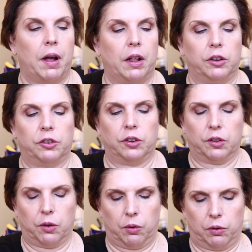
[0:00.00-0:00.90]
polish
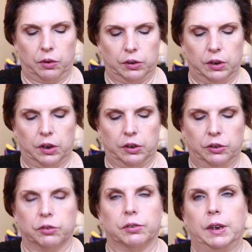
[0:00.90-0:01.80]
is called
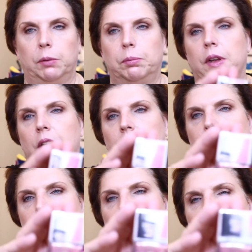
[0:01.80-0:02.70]
Dream
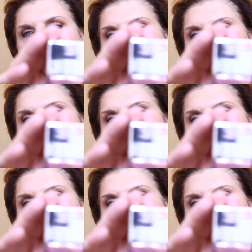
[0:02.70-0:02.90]
Dust.